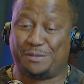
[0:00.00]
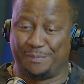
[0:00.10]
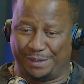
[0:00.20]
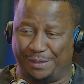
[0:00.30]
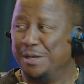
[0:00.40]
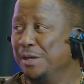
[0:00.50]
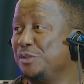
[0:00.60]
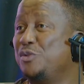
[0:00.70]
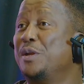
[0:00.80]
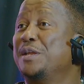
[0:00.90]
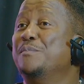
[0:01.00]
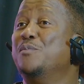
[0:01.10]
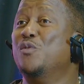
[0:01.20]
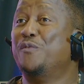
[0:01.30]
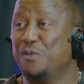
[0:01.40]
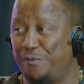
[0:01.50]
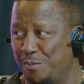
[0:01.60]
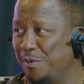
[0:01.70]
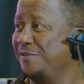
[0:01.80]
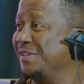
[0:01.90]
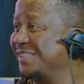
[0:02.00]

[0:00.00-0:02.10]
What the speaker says: me to remove you from office.